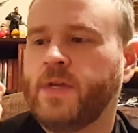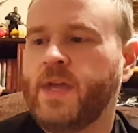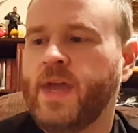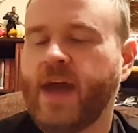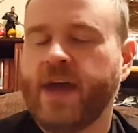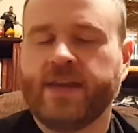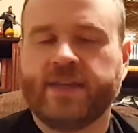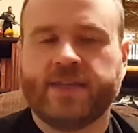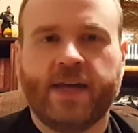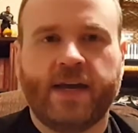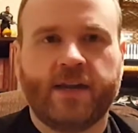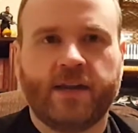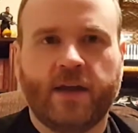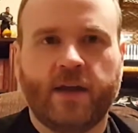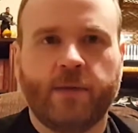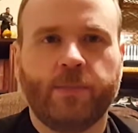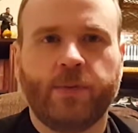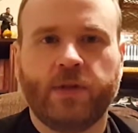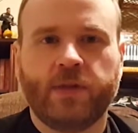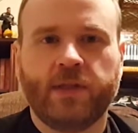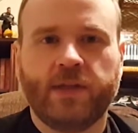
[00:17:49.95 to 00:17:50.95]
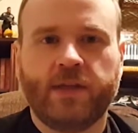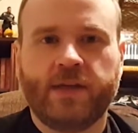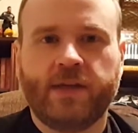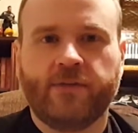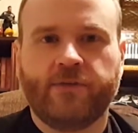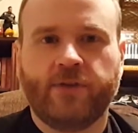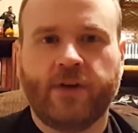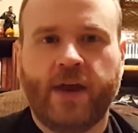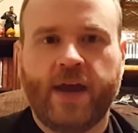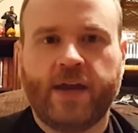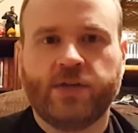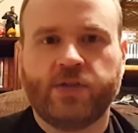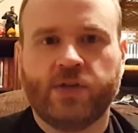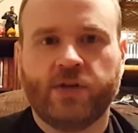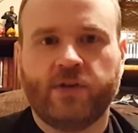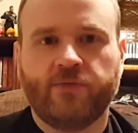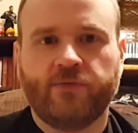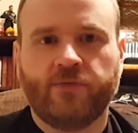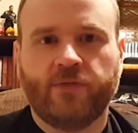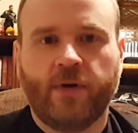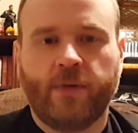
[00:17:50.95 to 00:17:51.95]
And it's on a completely different
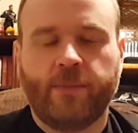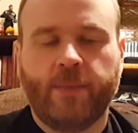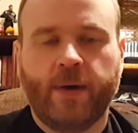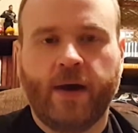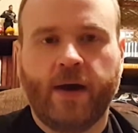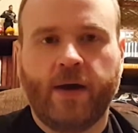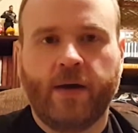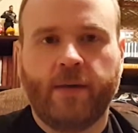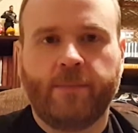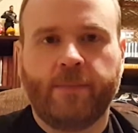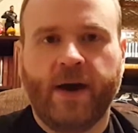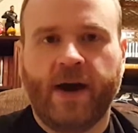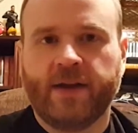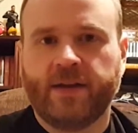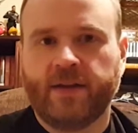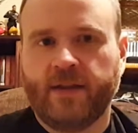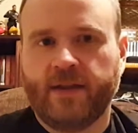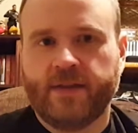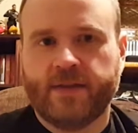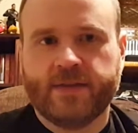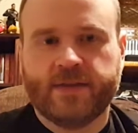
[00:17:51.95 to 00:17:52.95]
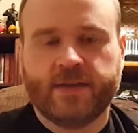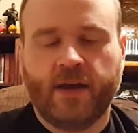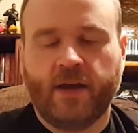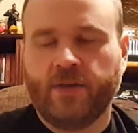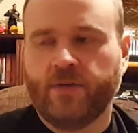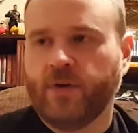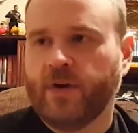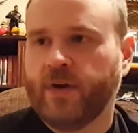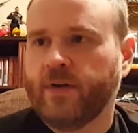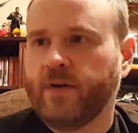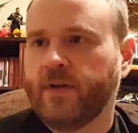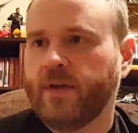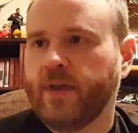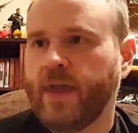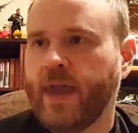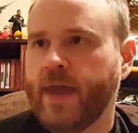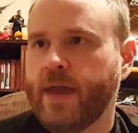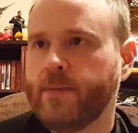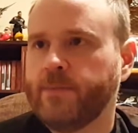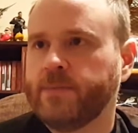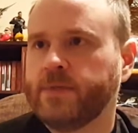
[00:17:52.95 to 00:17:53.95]
engine from Monolith's other
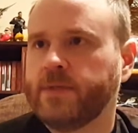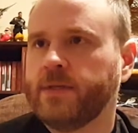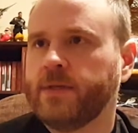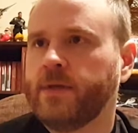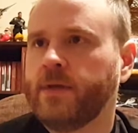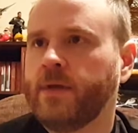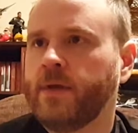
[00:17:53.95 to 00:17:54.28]
games.